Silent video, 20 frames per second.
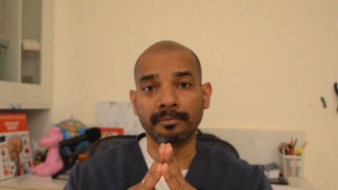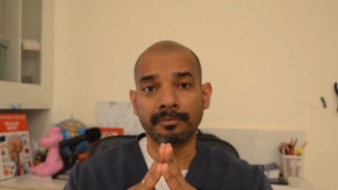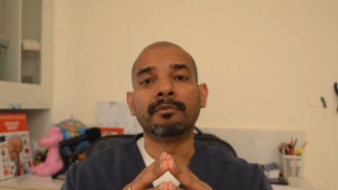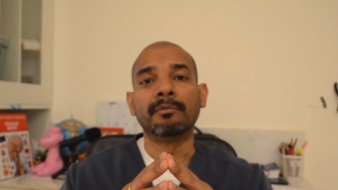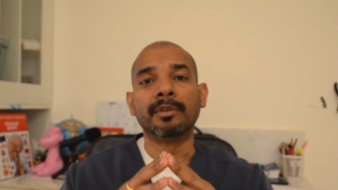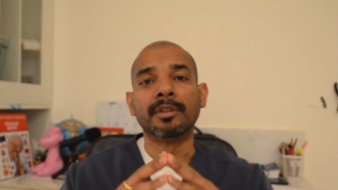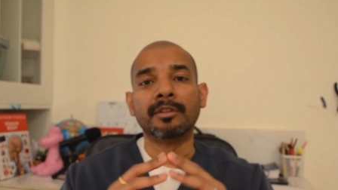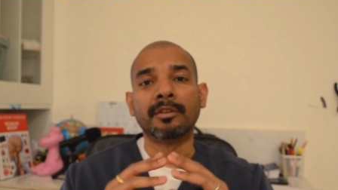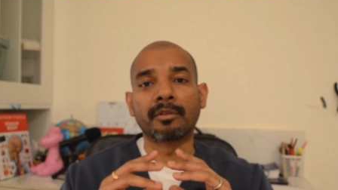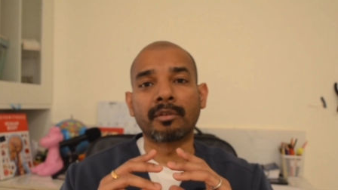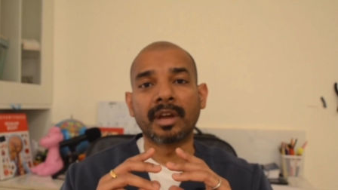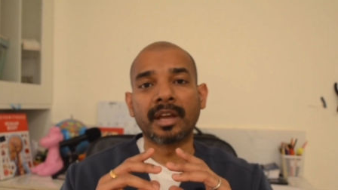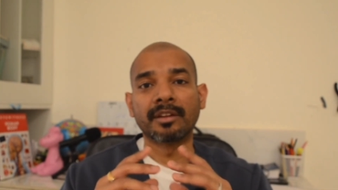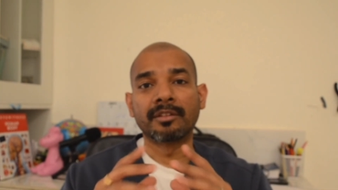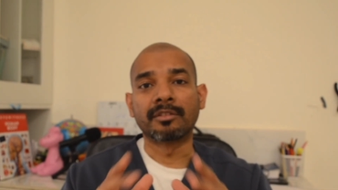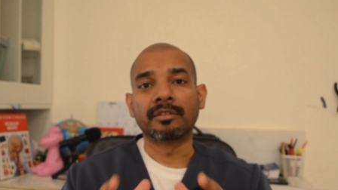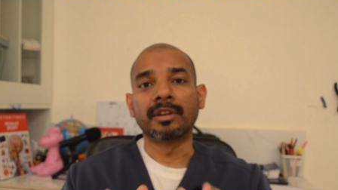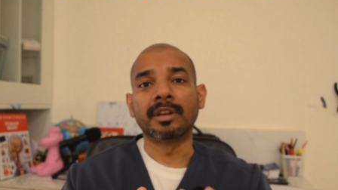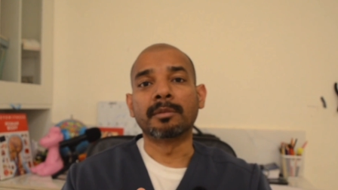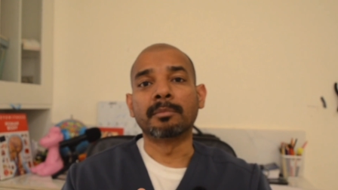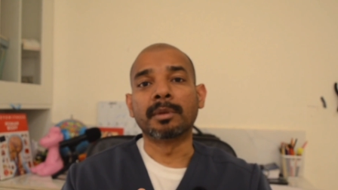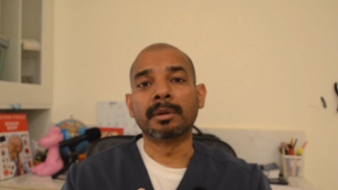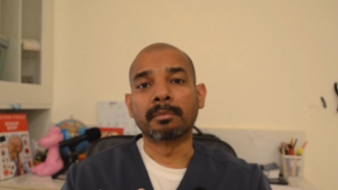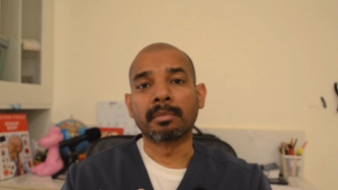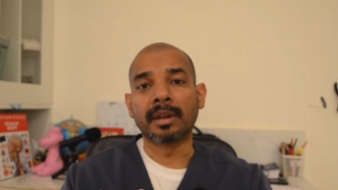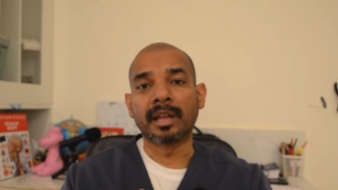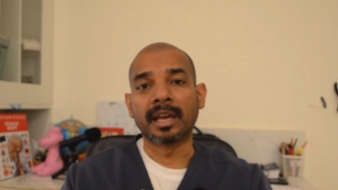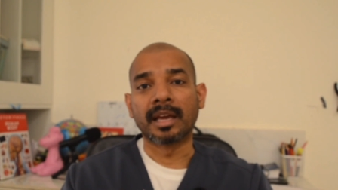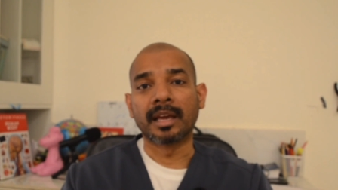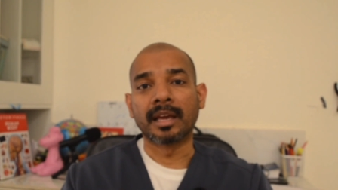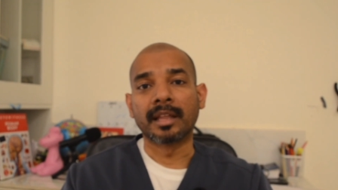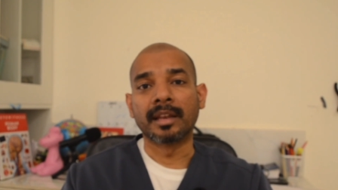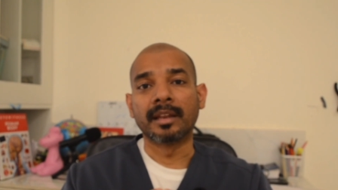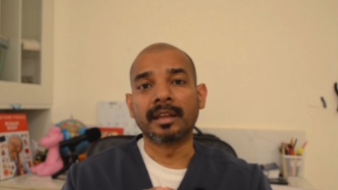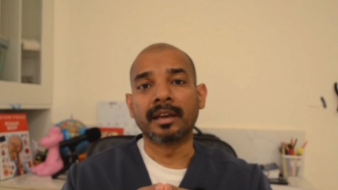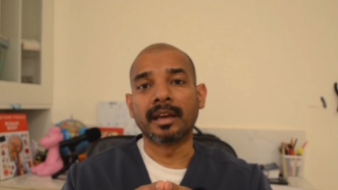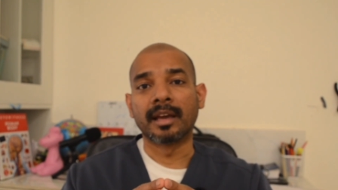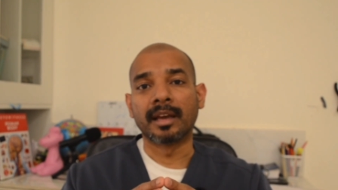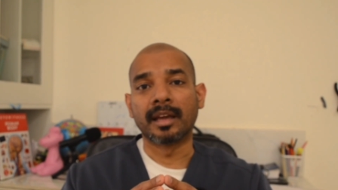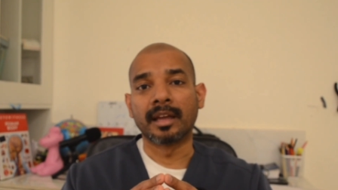With the right treatment plan
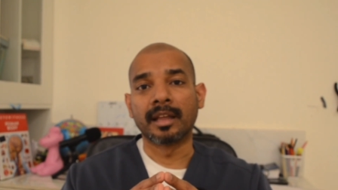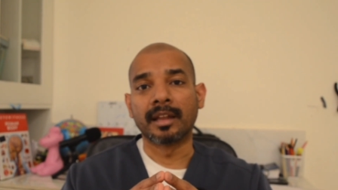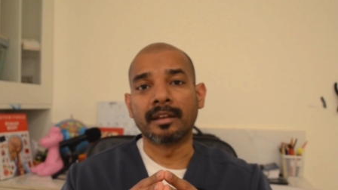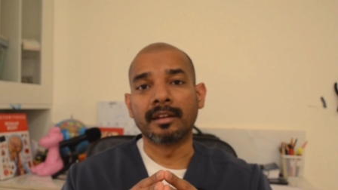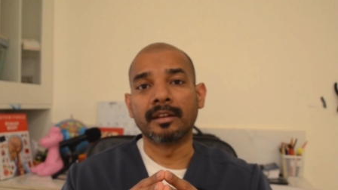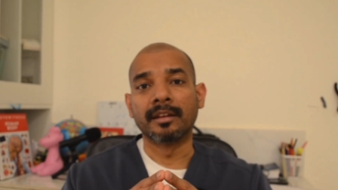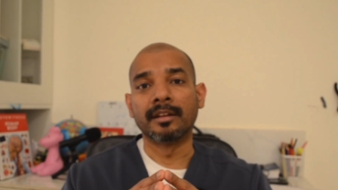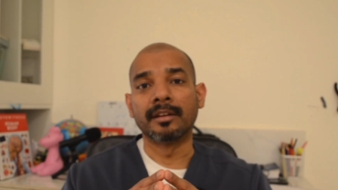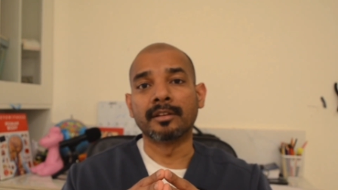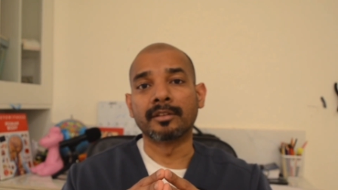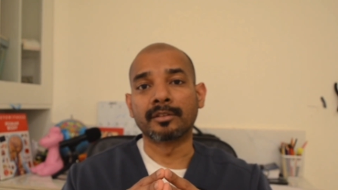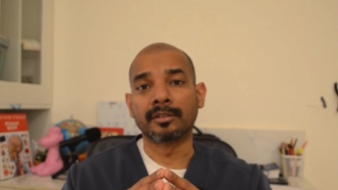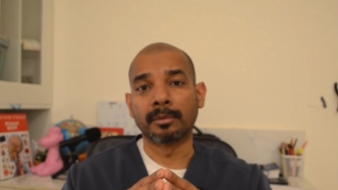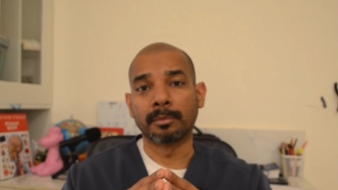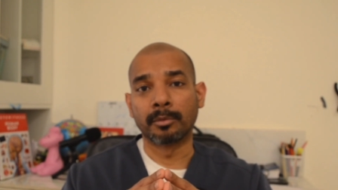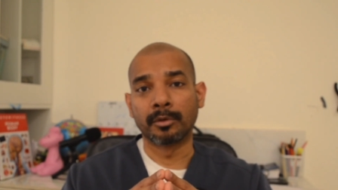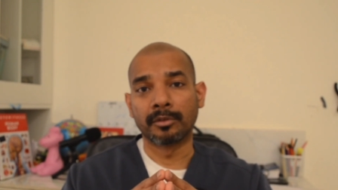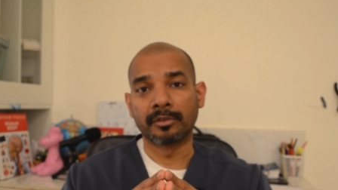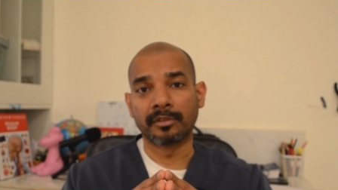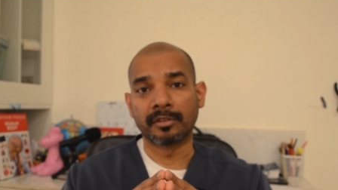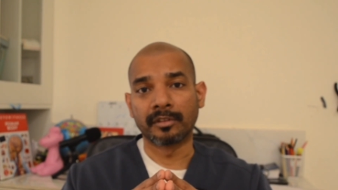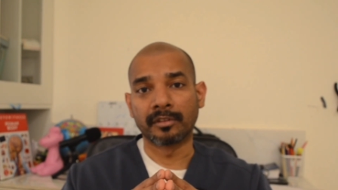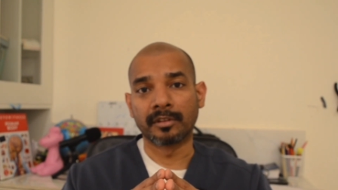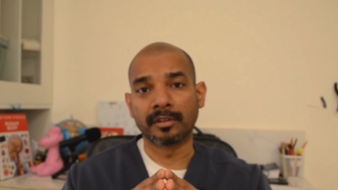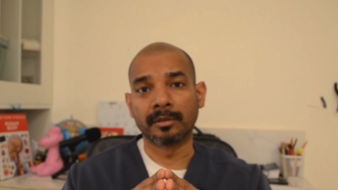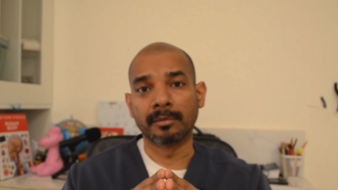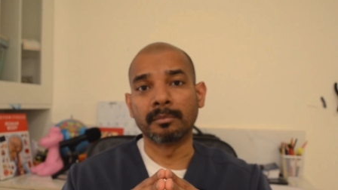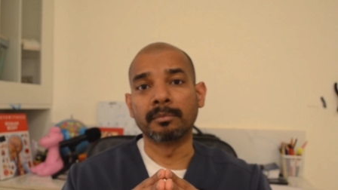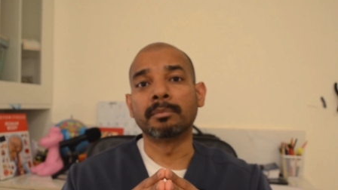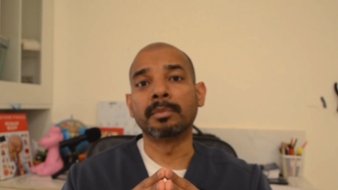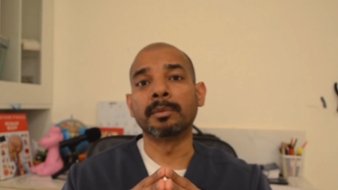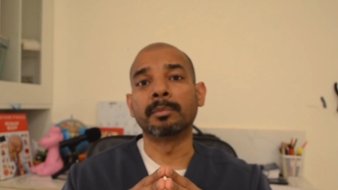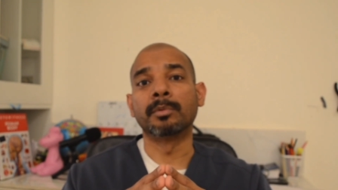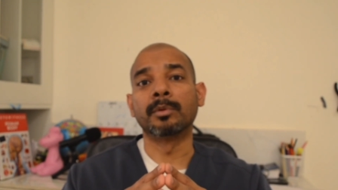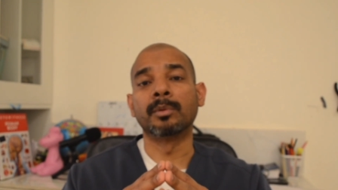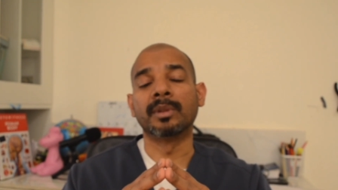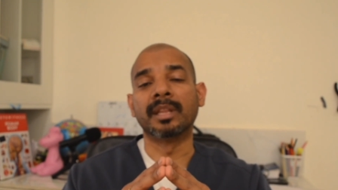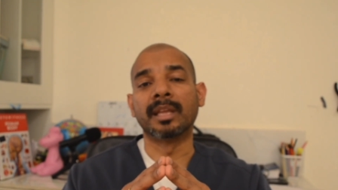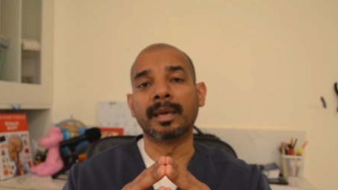and support system, people with